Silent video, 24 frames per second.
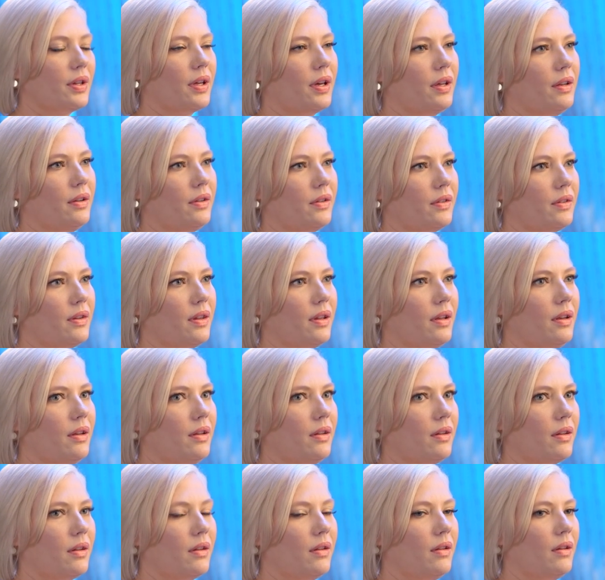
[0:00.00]
that
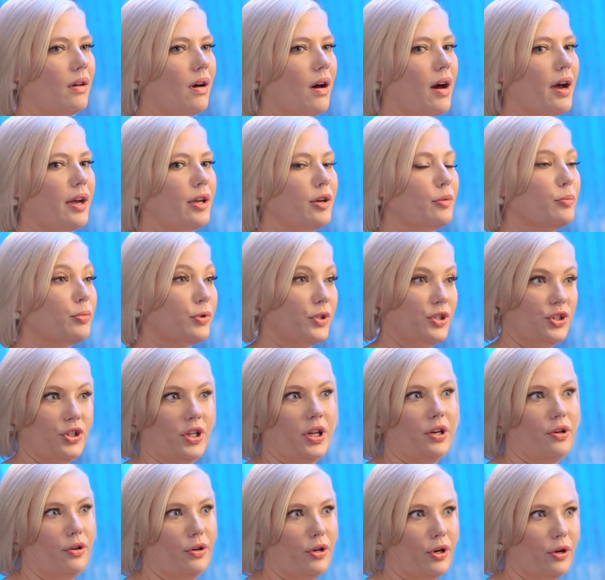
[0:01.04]
I
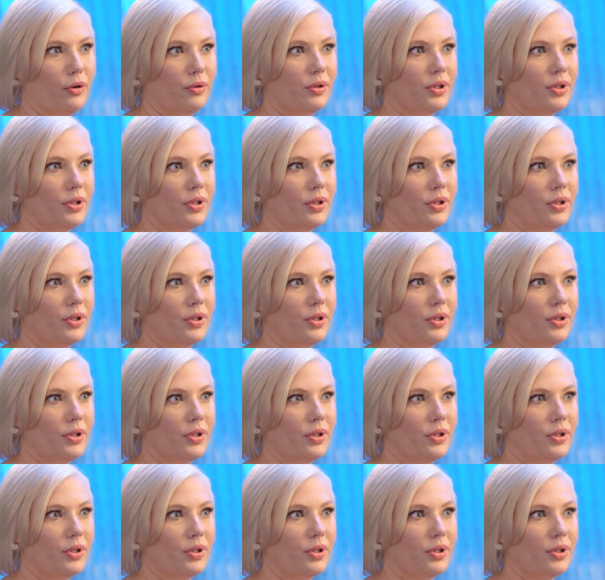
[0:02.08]
appreciate or know,